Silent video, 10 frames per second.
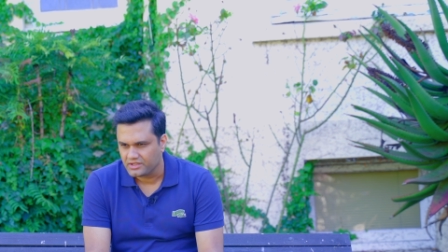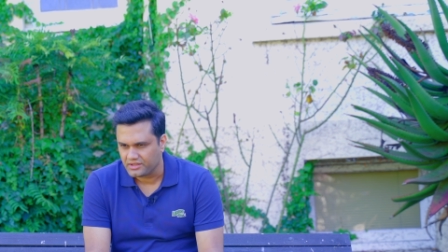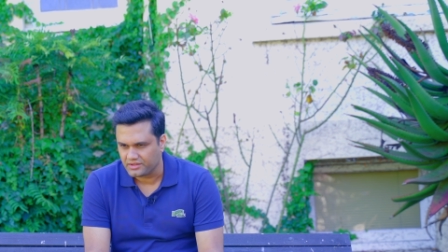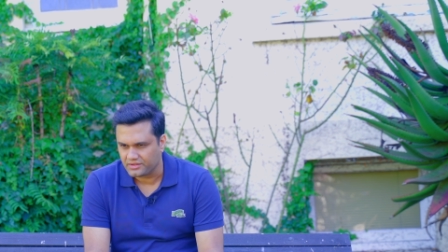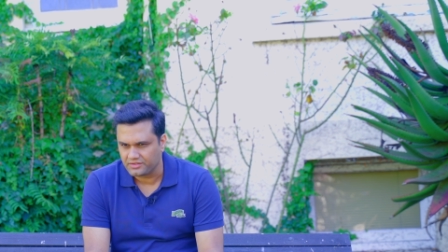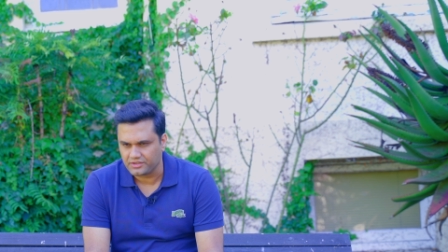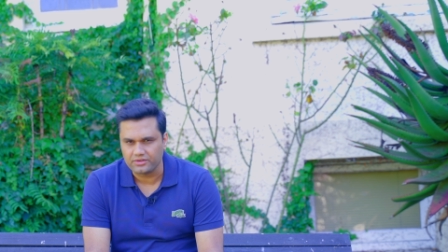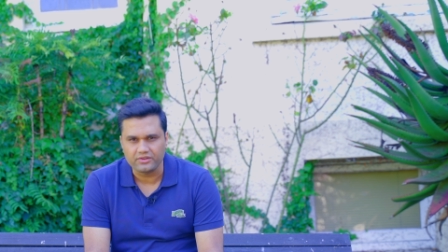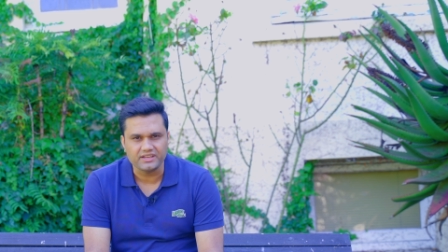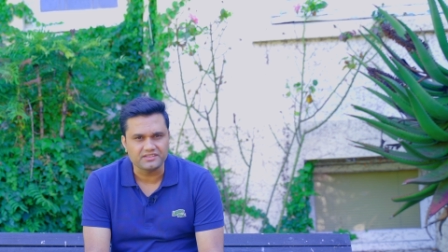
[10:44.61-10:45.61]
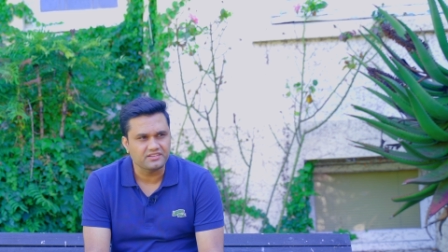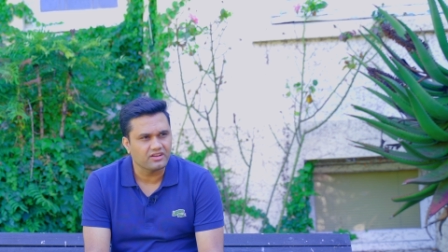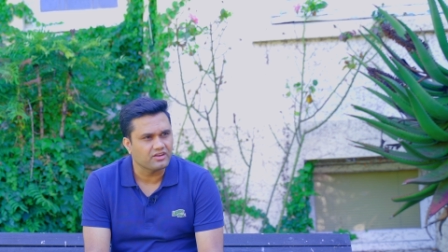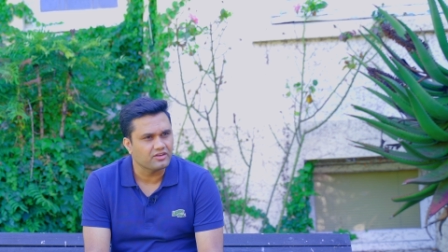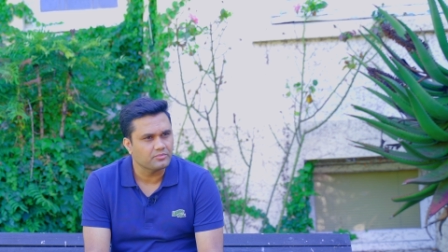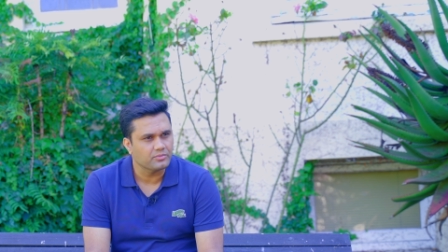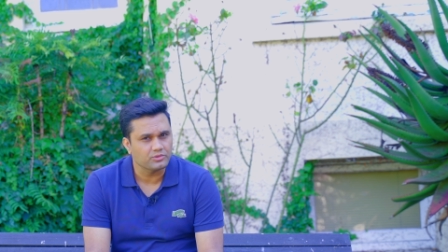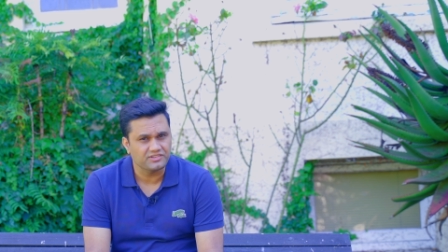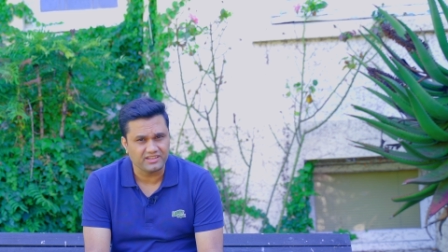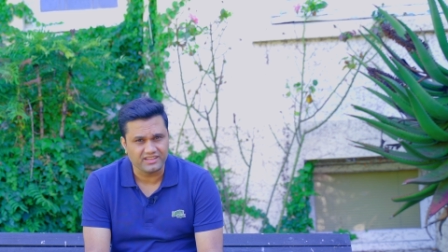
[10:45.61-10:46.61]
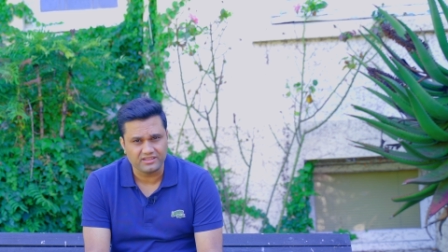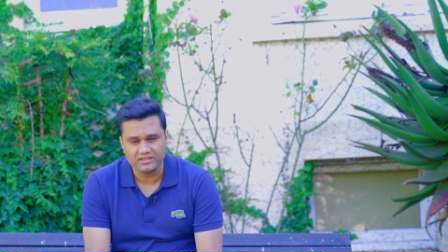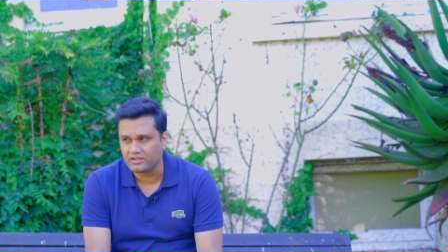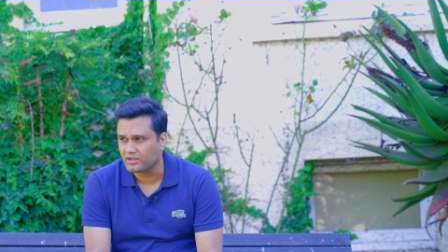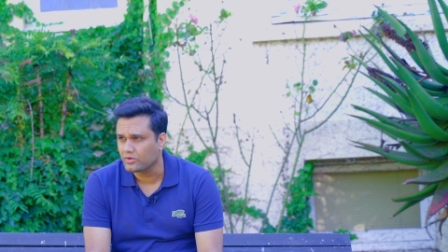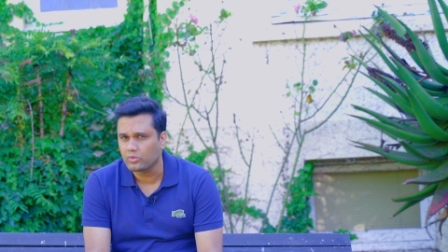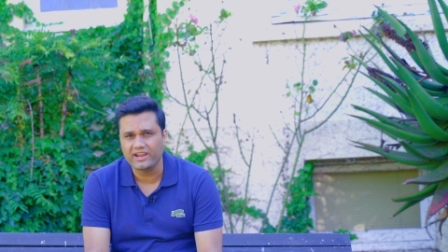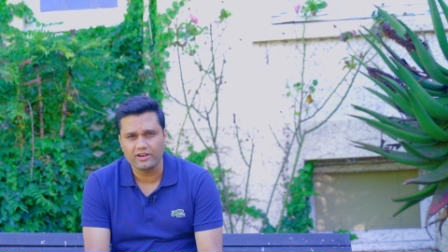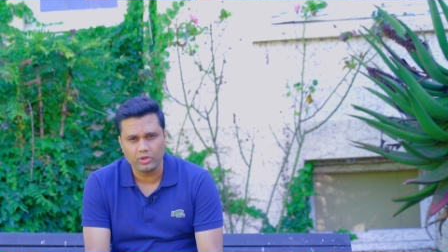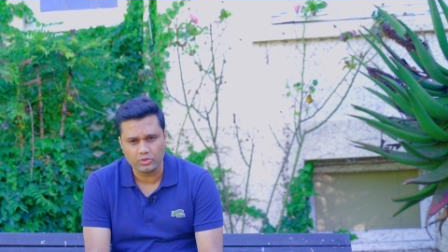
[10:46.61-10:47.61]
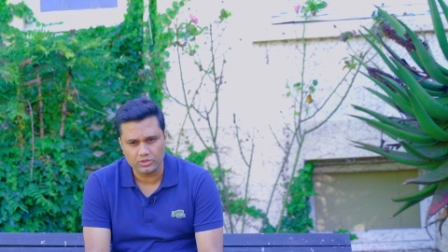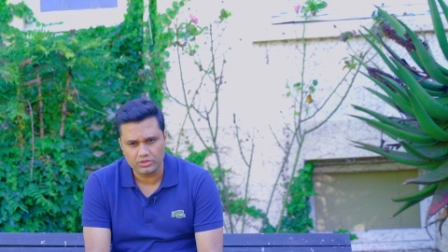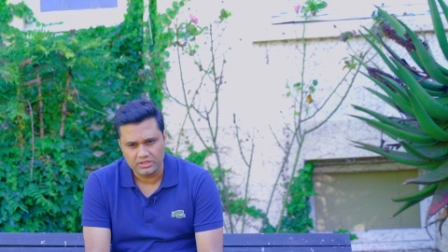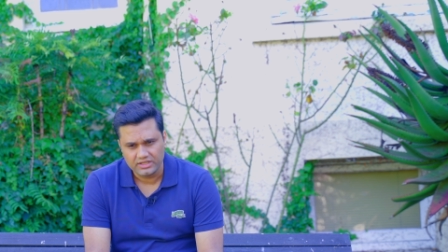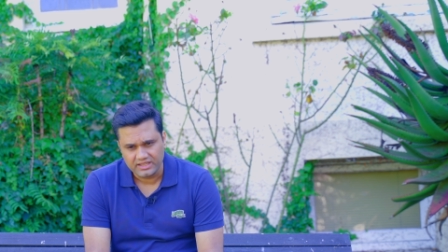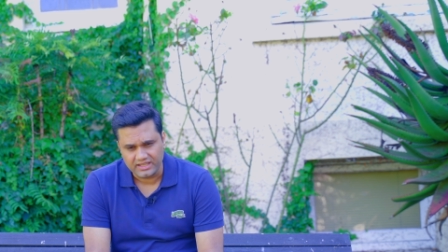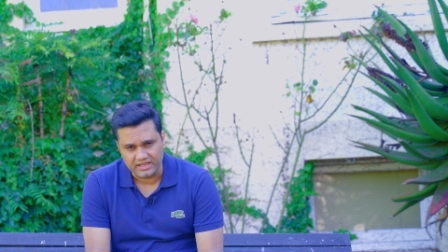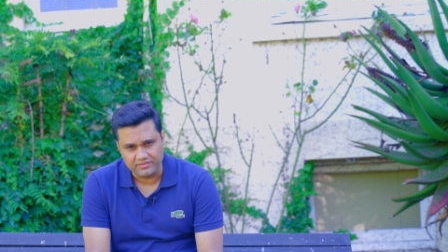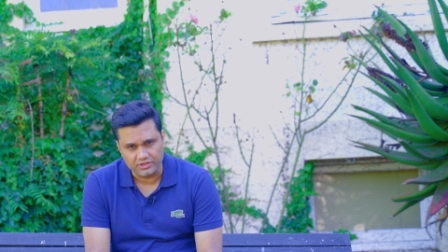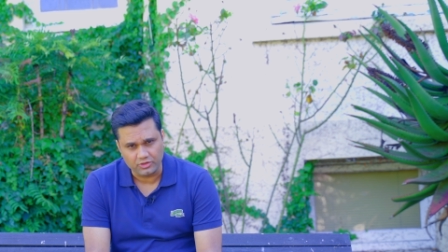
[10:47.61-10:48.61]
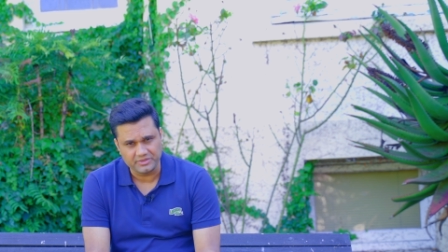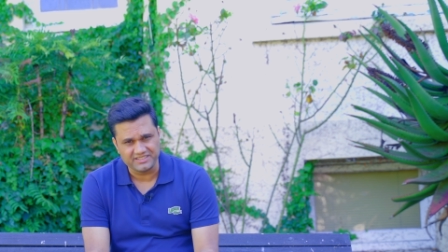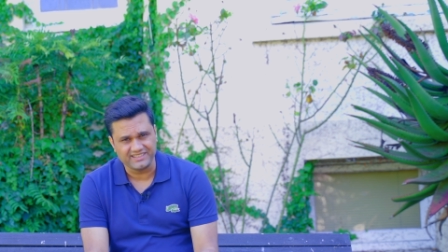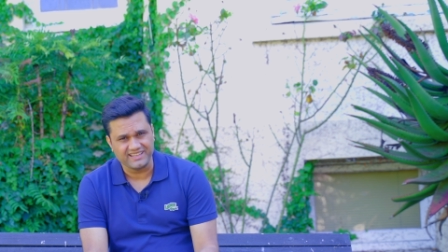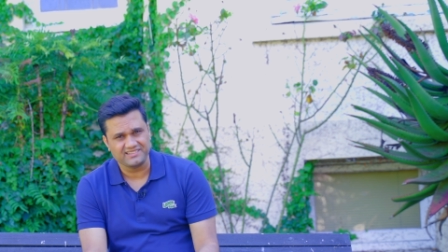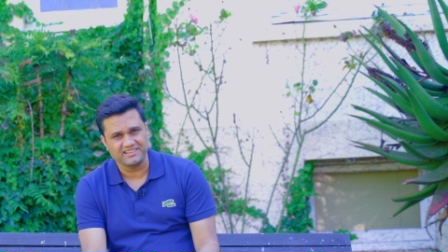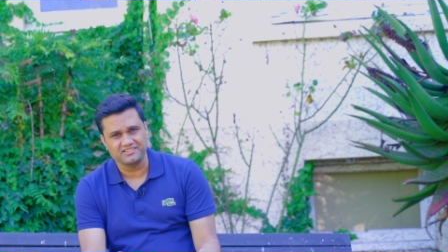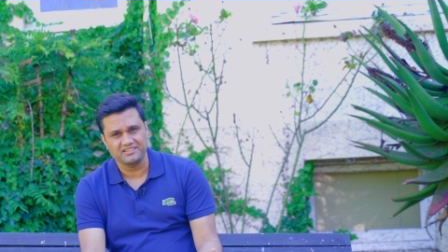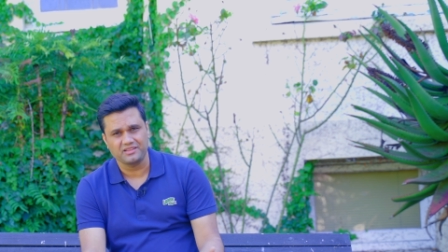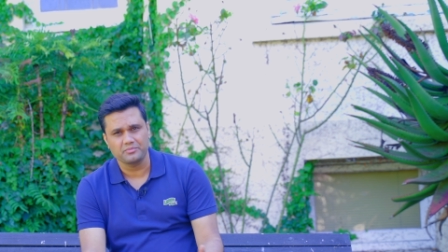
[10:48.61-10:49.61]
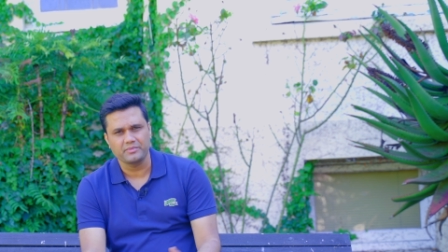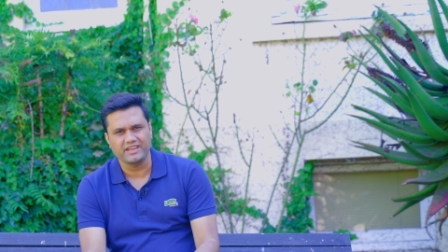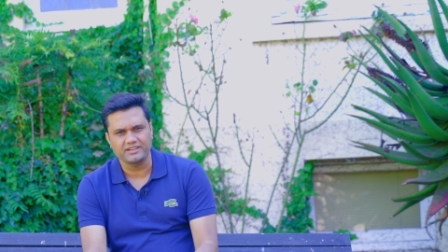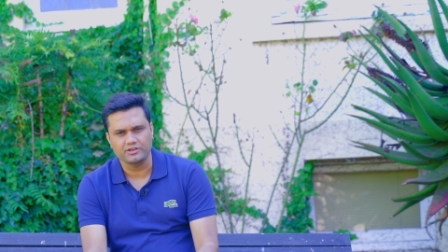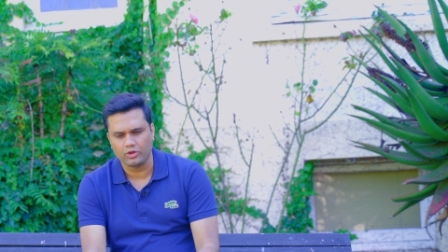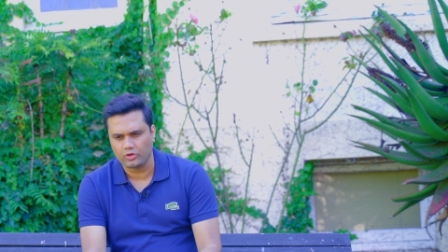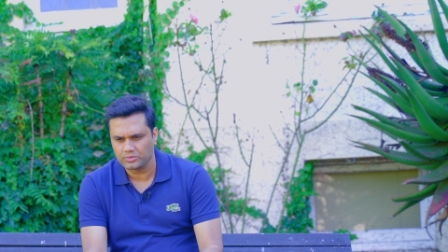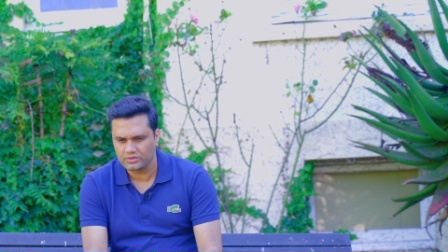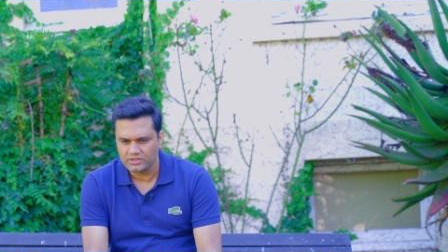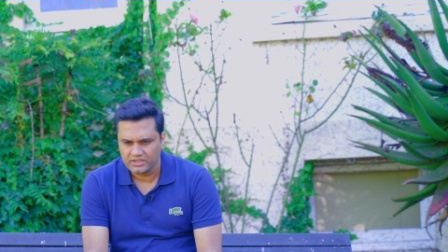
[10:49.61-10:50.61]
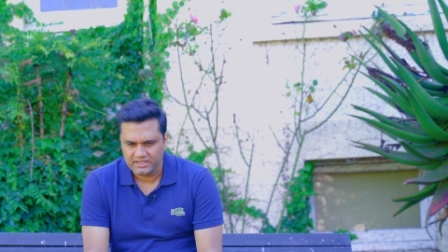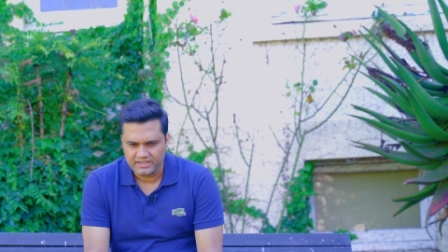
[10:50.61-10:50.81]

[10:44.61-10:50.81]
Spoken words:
The Koreans are mostly quite local, and even though BTS has made it global,